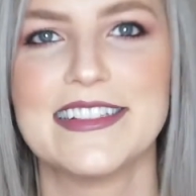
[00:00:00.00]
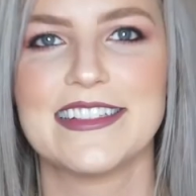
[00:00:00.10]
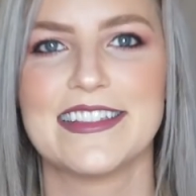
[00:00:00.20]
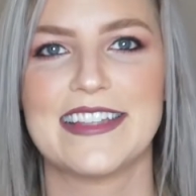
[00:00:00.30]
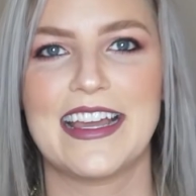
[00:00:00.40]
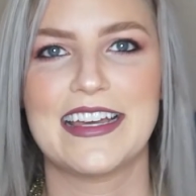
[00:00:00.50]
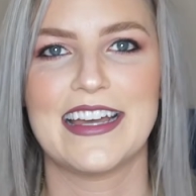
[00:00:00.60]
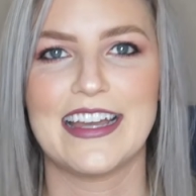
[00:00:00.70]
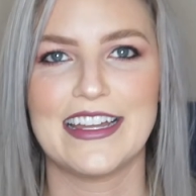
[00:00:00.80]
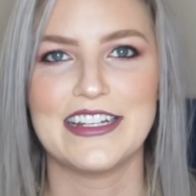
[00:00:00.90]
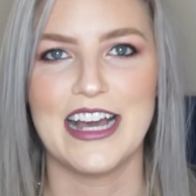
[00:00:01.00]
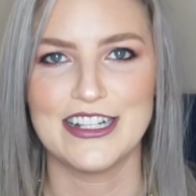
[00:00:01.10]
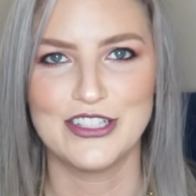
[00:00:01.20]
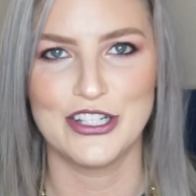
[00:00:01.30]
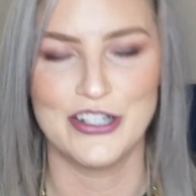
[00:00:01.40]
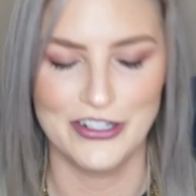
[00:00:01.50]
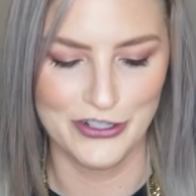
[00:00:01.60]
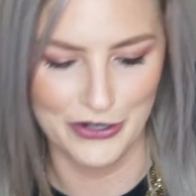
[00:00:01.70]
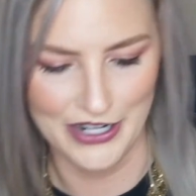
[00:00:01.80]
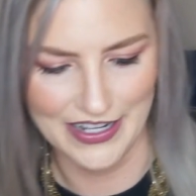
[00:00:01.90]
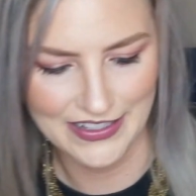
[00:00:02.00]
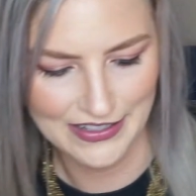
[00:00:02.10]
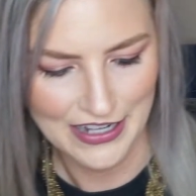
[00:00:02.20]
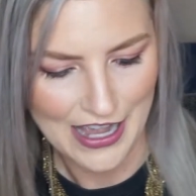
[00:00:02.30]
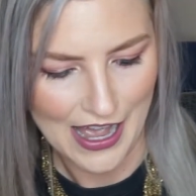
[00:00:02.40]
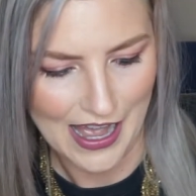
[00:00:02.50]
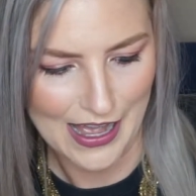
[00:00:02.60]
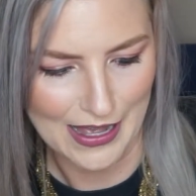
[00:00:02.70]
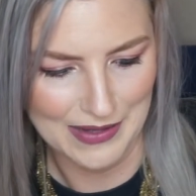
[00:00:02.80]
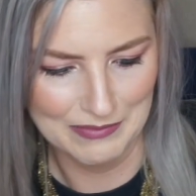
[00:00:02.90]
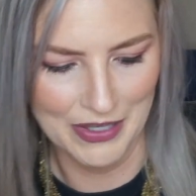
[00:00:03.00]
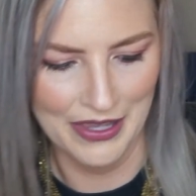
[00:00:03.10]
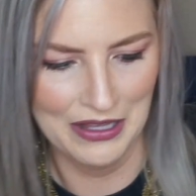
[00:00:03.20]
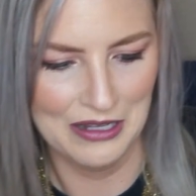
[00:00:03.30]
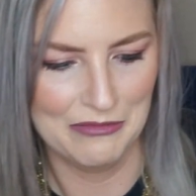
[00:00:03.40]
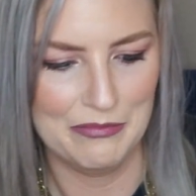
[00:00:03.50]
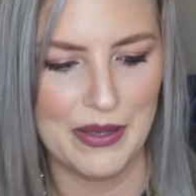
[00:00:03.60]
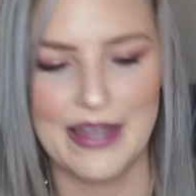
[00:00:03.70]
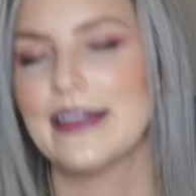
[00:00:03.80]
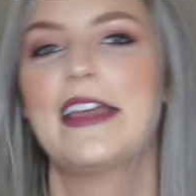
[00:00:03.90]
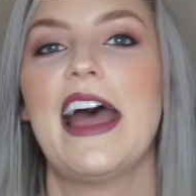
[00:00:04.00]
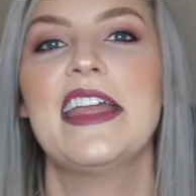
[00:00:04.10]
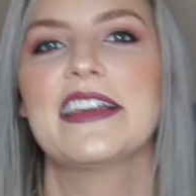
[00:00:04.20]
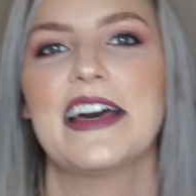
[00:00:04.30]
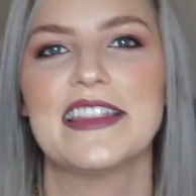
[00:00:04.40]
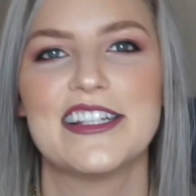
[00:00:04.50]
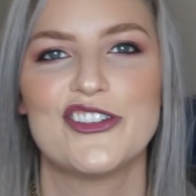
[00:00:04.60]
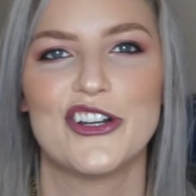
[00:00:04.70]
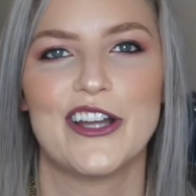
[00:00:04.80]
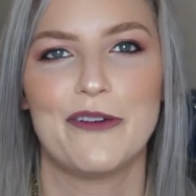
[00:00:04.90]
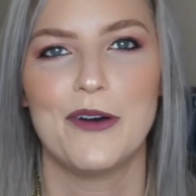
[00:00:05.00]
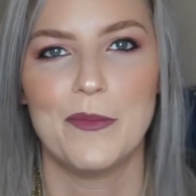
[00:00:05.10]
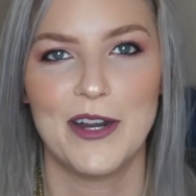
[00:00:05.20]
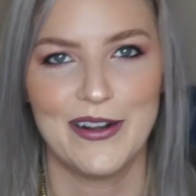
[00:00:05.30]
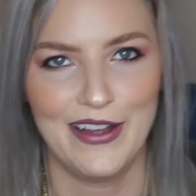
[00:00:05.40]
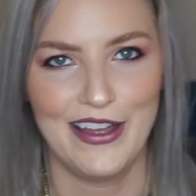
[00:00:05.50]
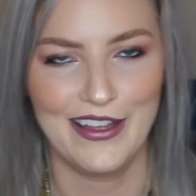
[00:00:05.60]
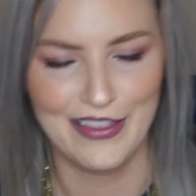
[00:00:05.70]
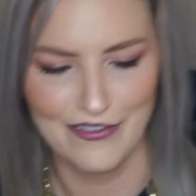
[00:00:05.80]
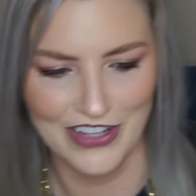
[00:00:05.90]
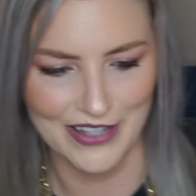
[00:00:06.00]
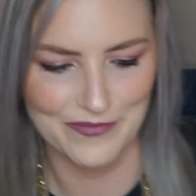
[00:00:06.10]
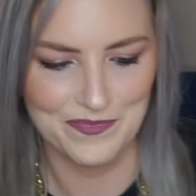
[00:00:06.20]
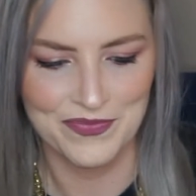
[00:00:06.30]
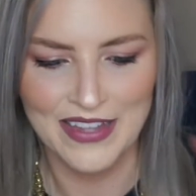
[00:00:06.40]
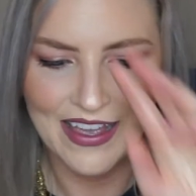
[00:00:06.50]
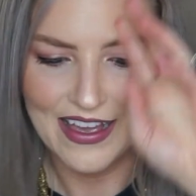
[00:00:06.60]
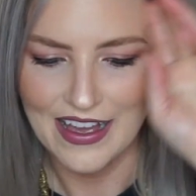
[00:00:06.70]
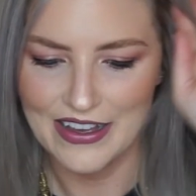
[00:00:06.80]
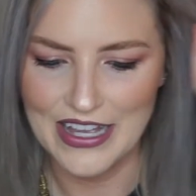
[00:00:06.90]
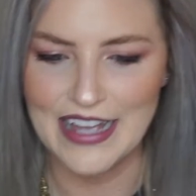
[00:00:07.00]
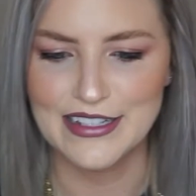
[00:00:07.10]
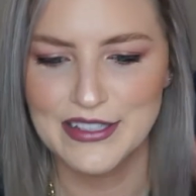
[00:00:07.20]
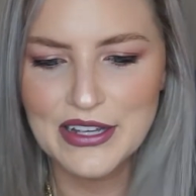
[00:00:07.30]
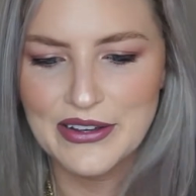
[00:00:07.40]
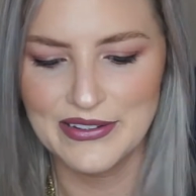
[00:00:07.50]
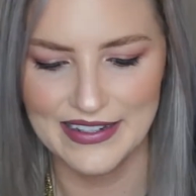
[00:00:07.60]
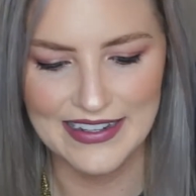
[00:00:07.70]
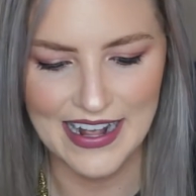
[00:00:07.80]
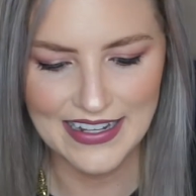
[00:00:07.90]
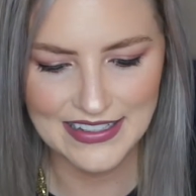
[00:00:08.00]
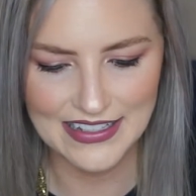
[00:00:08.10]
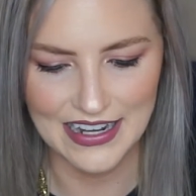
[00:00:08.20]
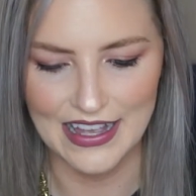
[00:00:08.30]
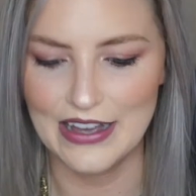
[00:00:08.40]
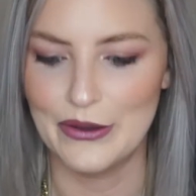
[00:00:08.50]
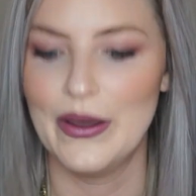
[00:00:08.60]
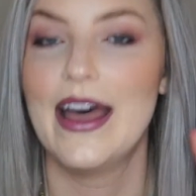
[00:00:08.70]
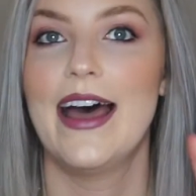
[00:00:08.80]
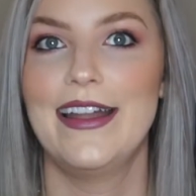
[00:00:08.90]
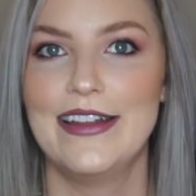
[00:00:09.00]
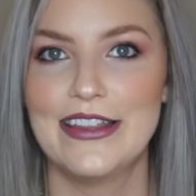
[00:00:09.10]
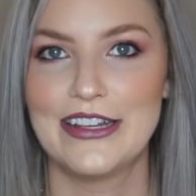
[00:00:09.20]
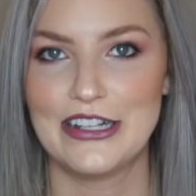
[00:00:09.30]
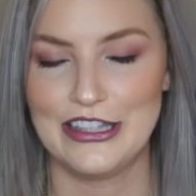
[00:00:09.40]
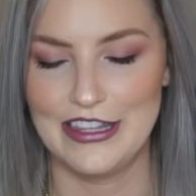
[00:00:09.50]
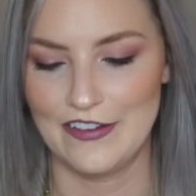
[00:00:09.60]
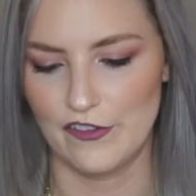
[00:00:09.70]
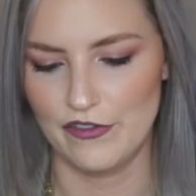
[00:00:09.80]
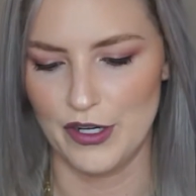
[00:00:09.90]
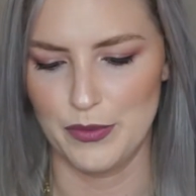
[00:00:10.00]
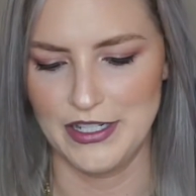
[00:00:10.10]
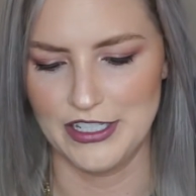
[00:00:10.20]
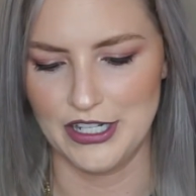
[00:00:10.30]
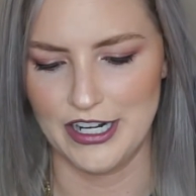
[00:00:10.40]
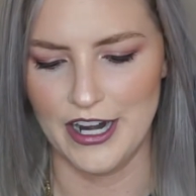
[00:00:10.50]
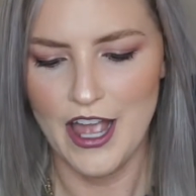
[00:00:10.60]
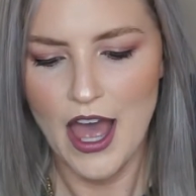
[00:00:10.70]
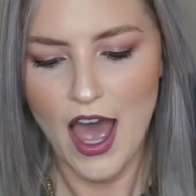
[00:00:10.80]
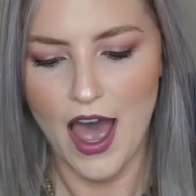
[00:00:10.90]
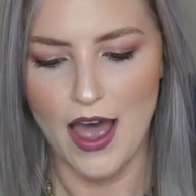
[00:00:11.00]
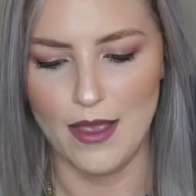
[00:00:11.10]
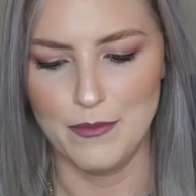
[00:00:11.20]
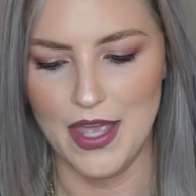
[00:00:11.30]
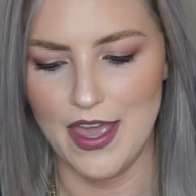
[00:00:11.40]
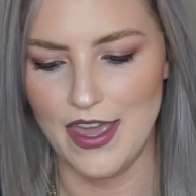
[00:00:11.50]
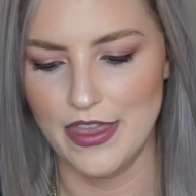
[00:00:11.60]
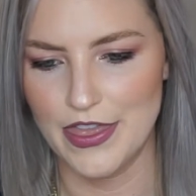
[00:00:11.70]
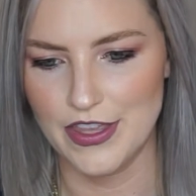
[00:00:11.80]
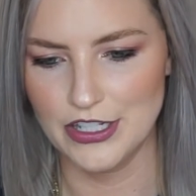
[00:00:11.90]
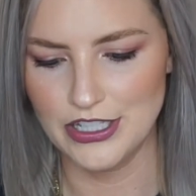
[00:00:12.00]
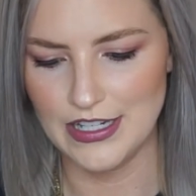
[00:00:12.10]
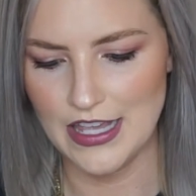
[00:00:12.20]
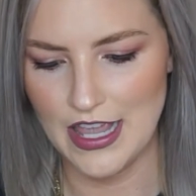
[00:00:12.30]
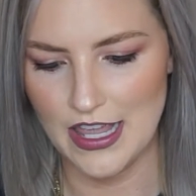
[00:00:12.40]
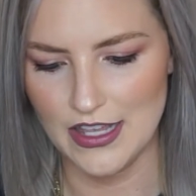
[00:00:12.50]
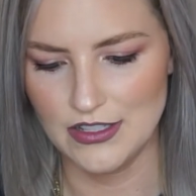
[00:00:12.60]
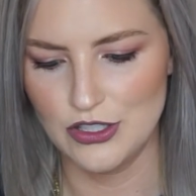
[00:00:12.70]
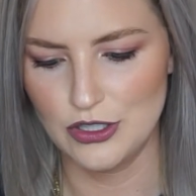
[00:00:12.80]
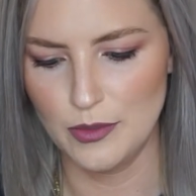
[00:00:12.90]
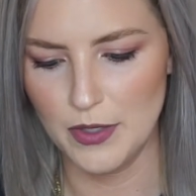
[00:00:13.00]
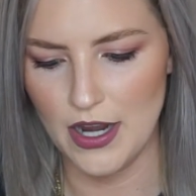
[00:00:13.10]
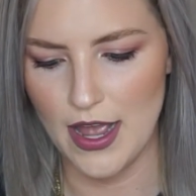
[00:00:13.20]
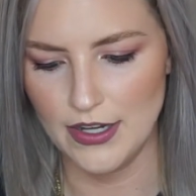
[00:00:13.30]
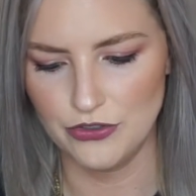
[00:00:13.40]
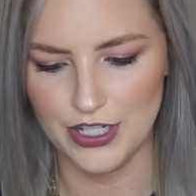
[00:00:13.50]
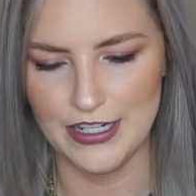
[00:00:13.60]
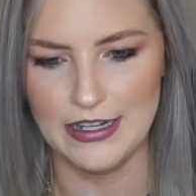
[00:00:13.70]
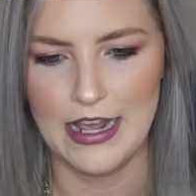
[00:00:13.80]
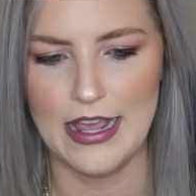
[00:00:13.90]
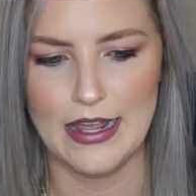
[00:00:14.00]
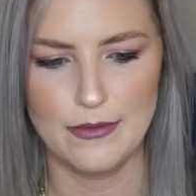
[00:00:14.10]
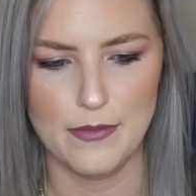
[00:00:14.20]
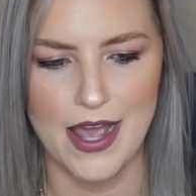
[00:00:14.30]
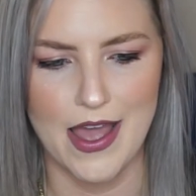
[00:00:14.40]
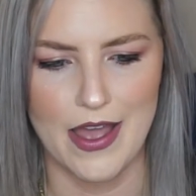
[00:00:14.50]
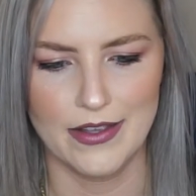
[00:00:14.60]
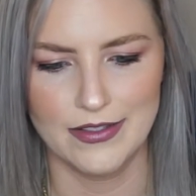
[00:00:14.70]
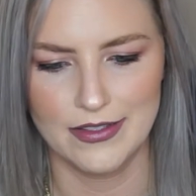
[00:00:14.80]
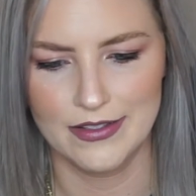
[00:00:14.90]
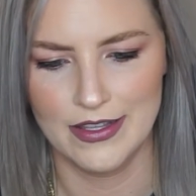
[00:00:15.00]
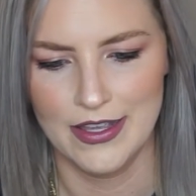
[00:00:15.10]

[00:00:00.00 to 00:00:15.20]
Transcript: This is like a nod to Notorious. But yeah, got this shirt at Walmart. I love it. Okay, so next, oh, another good thing for winter. A Thirsty Hands Super Hydrating Hand Mask.